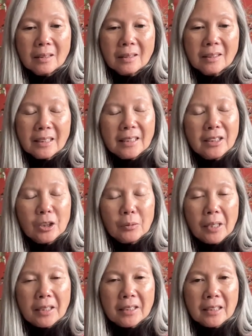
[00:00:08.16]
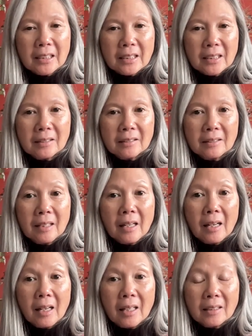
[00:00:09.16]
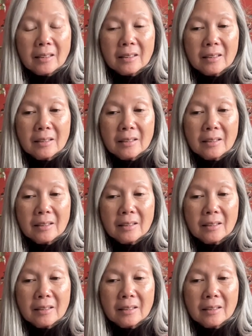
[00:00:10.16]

It's interesting that